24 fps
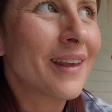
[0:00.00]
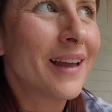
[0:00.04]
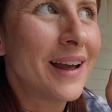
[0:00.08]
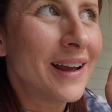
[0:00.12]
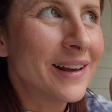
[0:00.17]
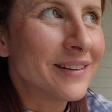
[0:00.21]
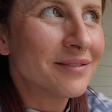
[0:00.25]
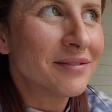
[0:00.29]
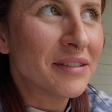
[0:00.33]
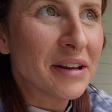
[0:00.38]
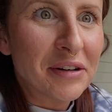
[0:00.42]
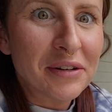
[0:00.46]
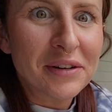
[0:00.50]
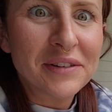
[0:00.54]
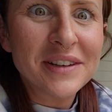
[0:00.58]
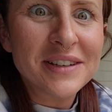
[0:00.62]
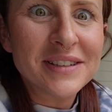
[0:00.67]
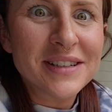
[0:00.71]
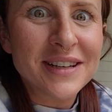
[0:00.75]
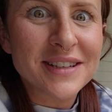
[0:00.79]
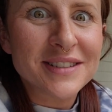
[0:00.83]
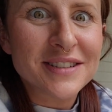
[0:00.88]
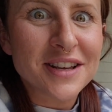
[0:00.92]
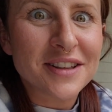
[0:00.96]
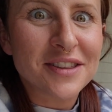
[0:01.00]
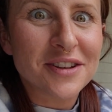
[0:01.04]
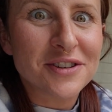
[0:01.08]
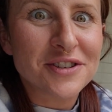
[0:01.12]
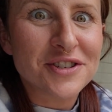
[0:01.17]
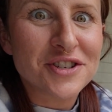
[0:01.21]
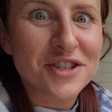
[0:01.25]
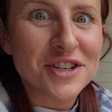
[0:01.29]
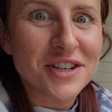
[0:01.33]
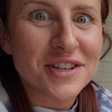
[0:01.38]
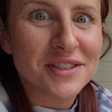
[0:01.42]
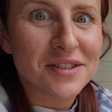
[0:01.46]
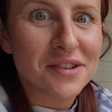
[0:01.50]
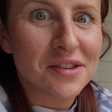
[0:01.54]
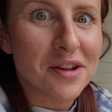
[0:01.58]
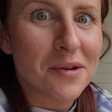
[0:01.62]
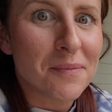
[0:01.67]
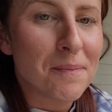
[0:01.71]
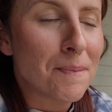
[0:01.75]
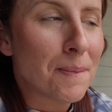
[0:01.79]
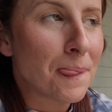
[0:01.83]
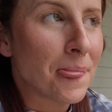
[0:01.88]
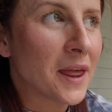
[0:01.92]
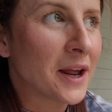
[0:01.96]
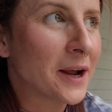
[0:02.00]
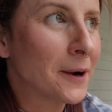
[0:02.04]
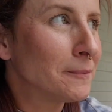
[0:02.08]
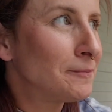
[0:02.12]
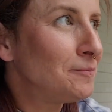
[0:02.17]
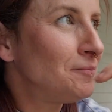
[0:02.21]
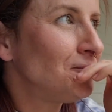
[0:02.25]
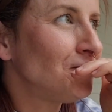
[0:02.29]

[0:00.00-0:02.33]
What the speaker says: It literally tastes like there's cheese in them. I'm like,